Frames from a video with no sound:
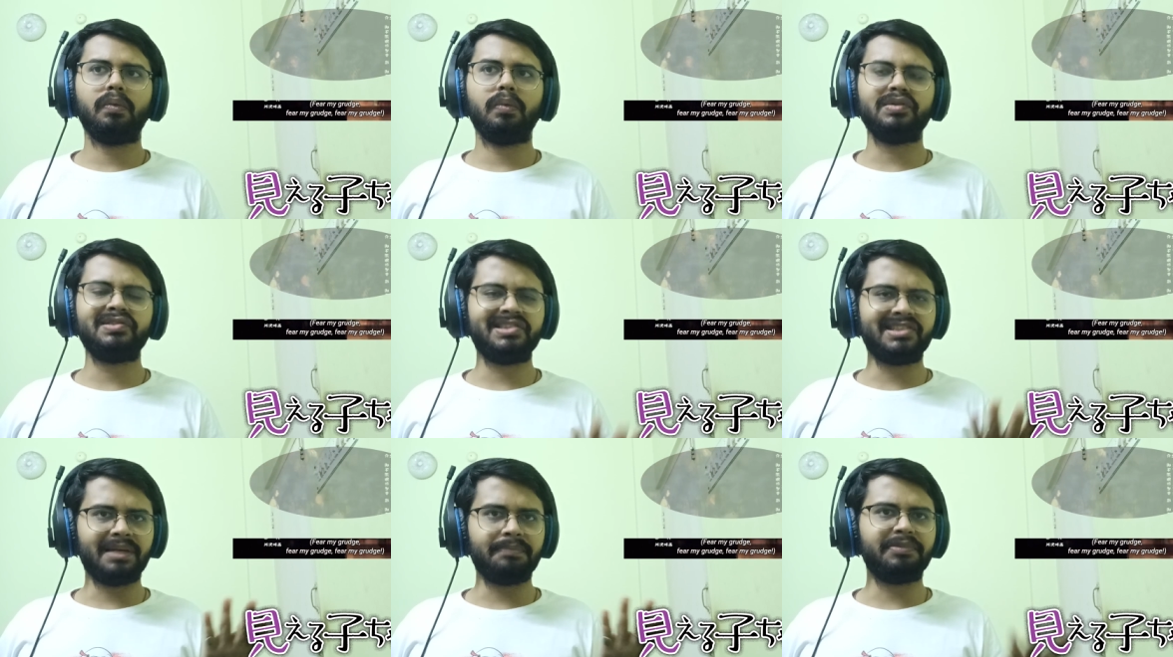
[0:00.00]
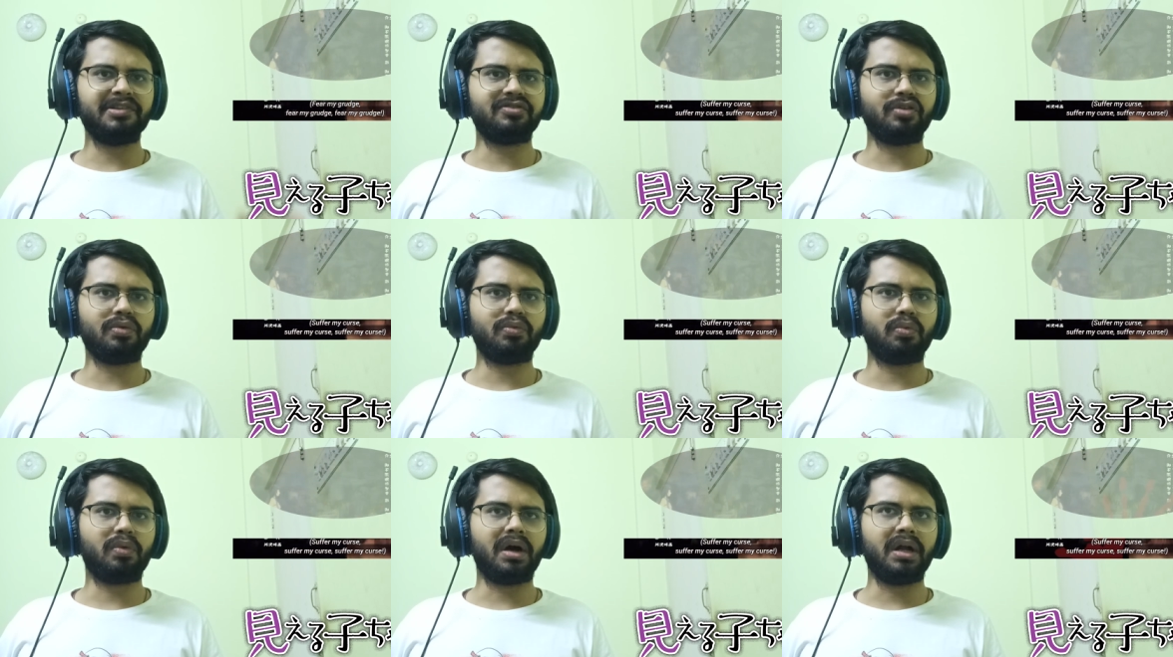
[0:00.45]
Was it
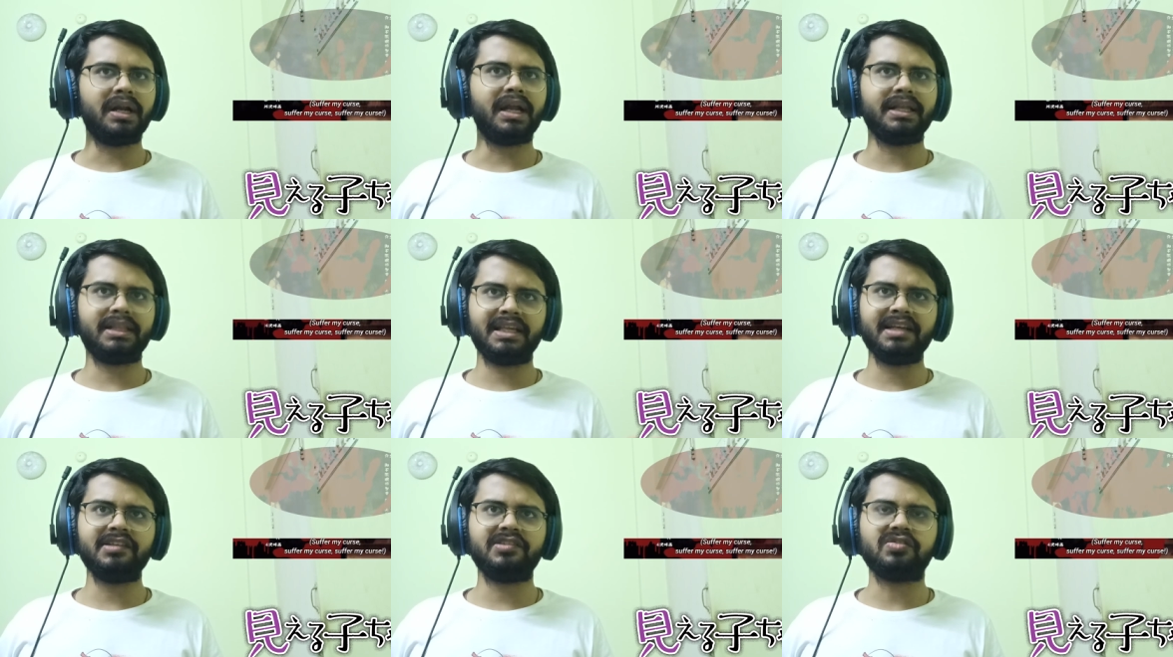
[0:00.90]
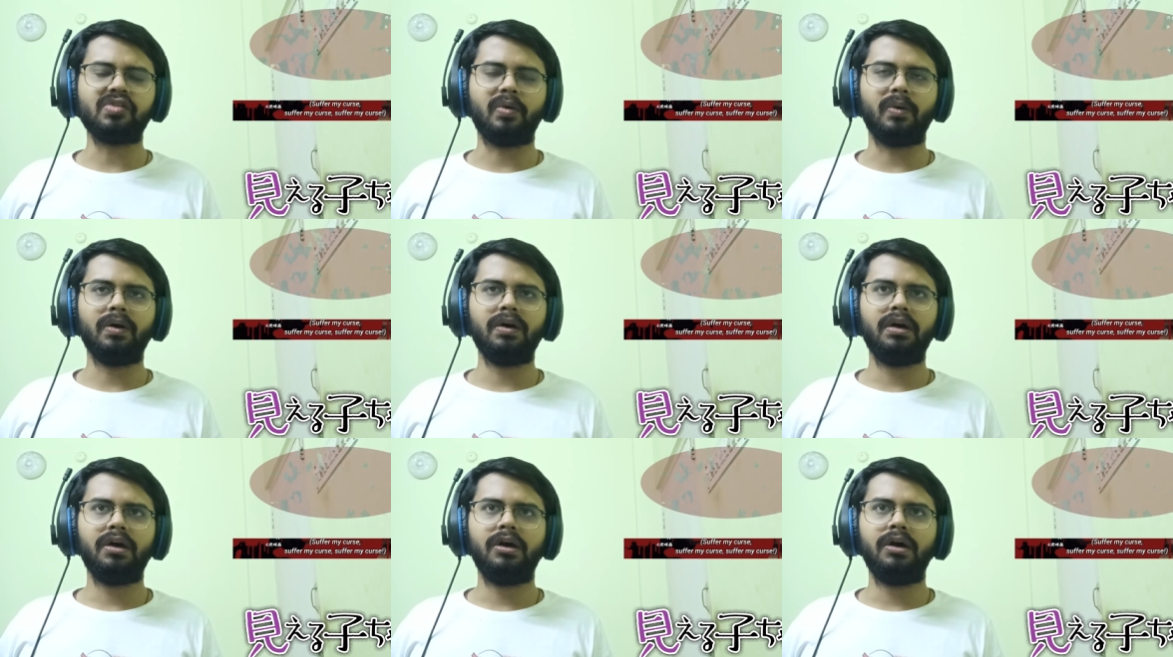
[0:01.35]
episode 1? I think
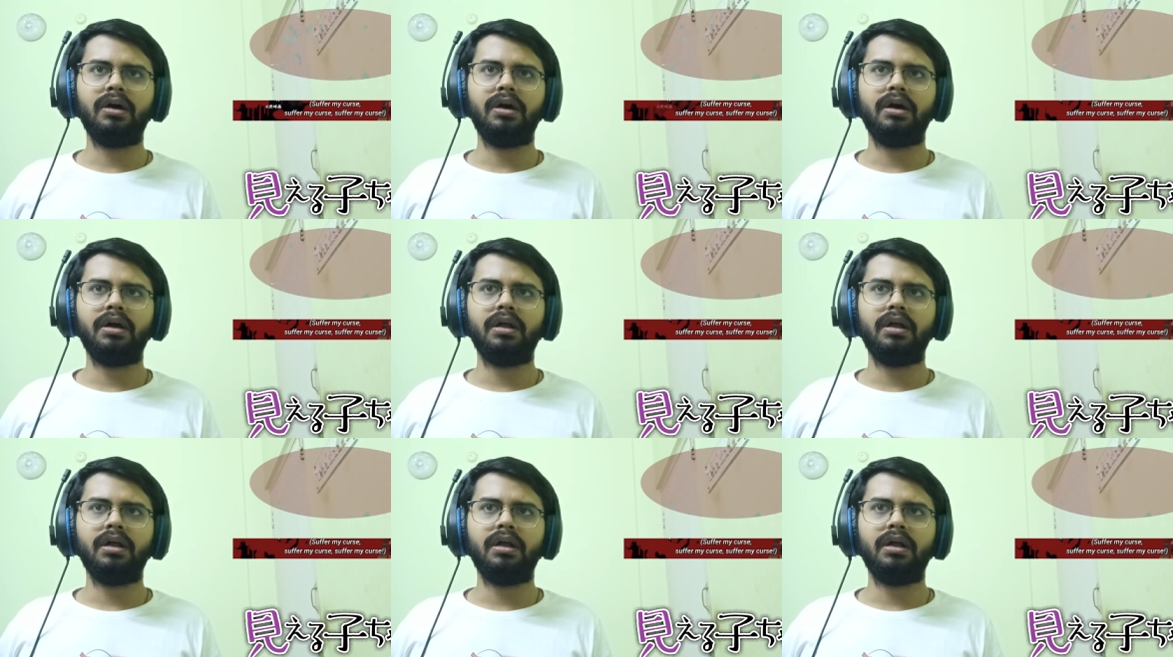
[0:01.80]
so.